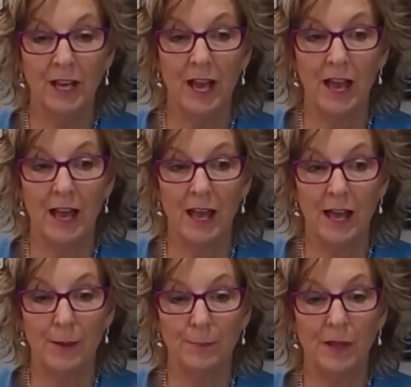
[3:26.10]

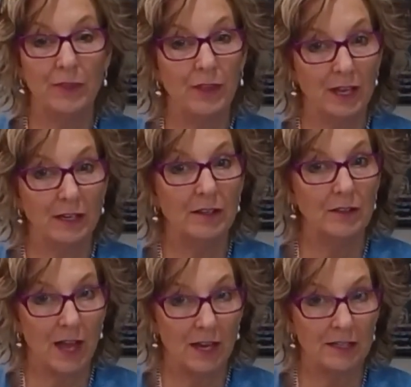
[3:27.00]
then
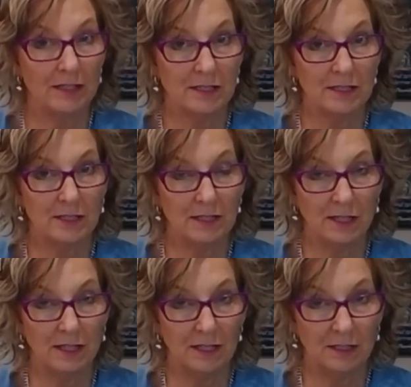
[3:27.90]
that is
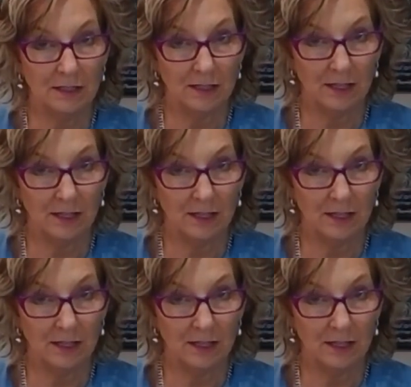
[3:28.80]
the